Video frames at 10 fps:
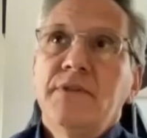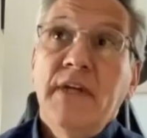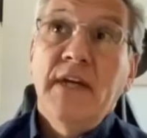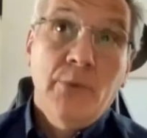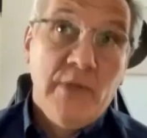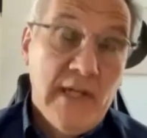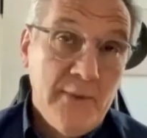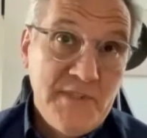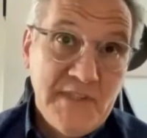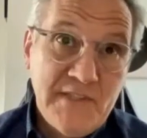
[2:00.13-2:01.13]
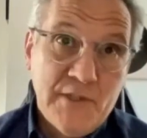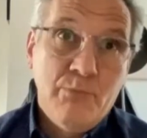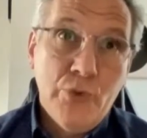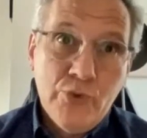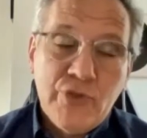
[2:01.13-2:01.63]
well, I was into
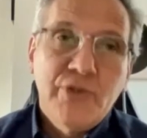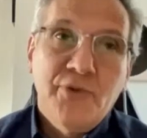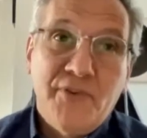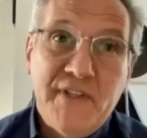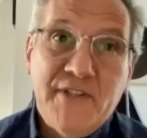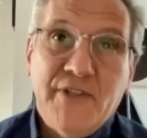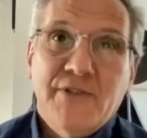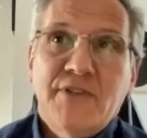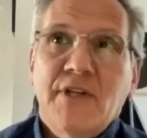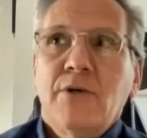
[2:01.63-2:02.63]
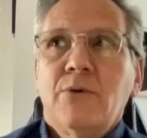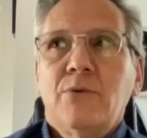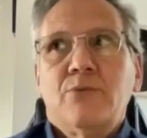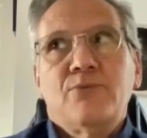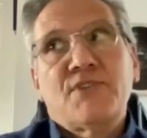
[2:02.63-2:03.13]
musical theater,
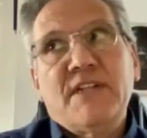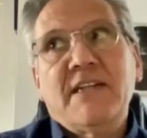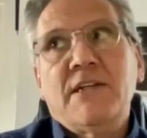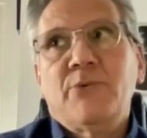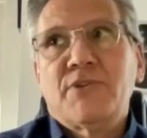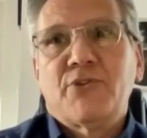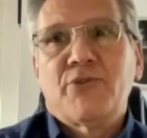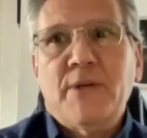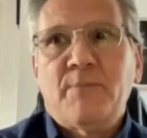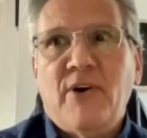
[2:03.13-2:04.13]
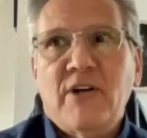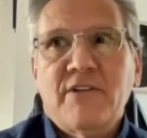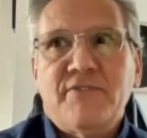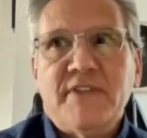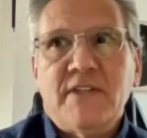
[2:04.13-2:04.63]
so singing was a great
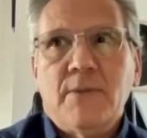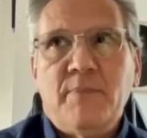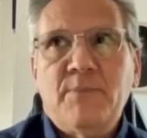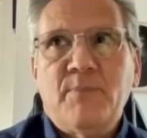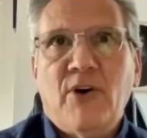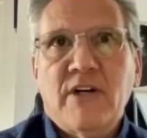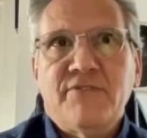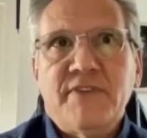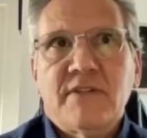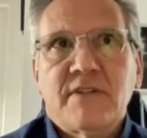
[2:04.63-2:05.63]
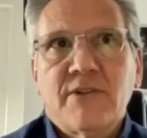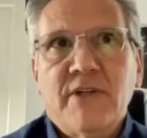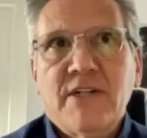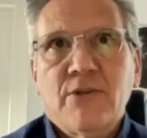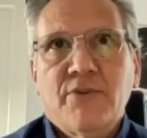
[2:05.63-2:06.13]
part of it, a big part of it. So
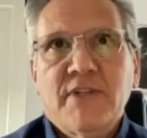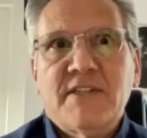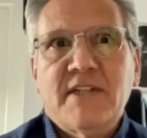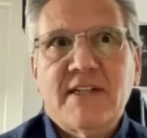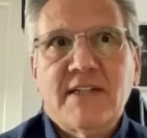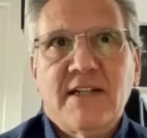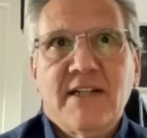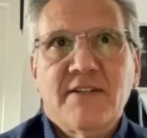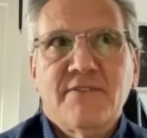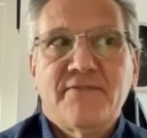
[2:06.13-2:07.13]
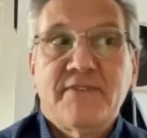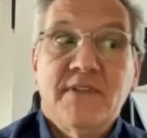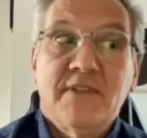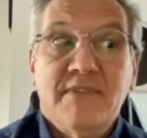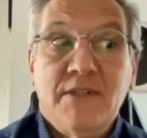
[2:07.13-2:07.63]
I had already taken a lot of
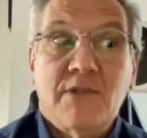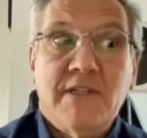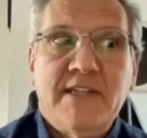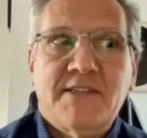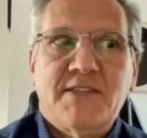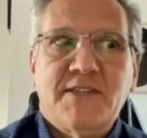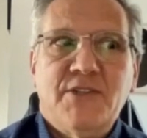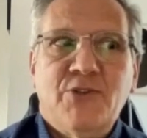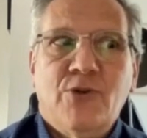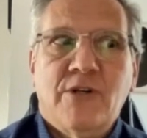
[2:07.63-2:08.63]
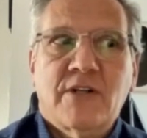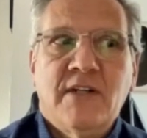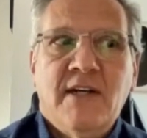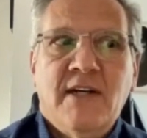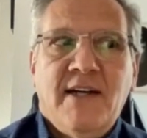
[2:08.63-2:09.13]
classes in New York,